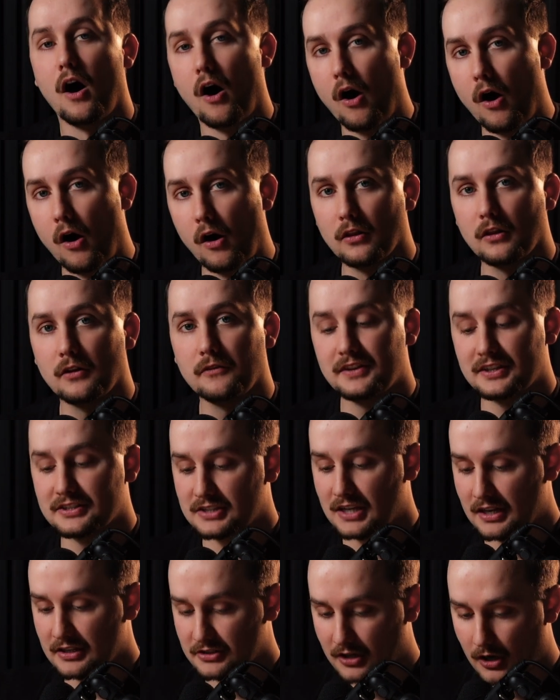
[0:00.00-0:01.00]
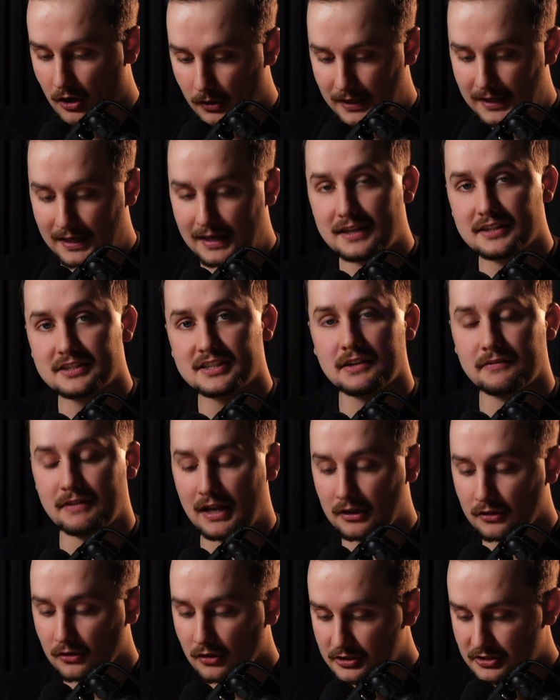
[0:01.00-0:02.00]
All of this is cohesive.
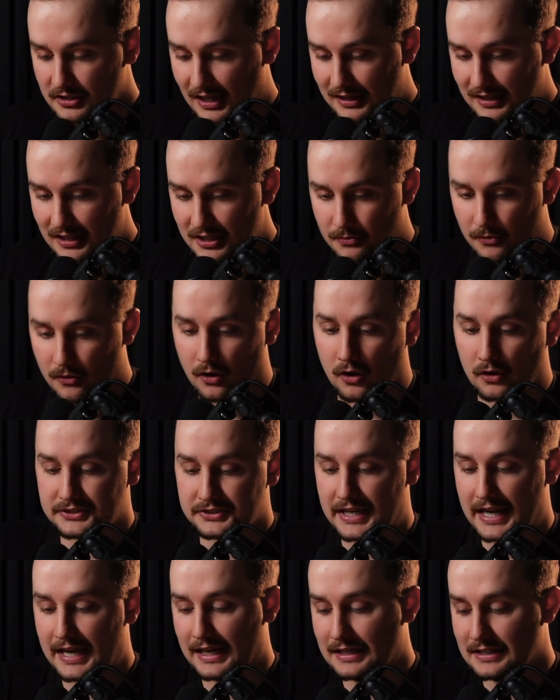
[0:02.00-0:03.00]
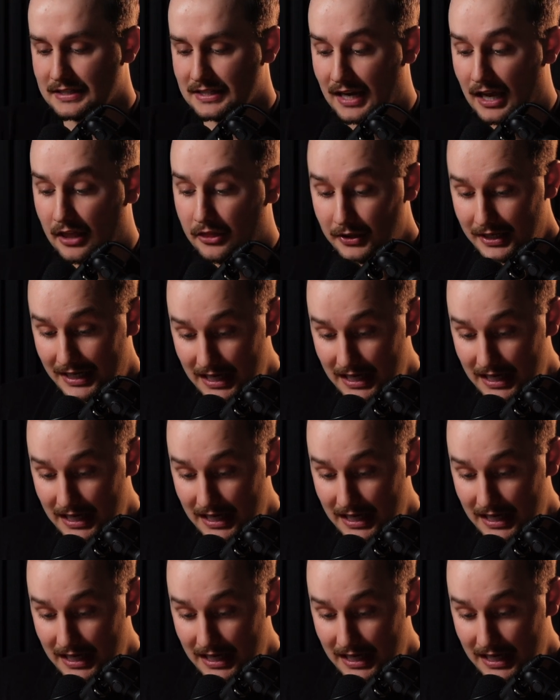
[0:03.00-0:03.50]
It looks like these were all taken together,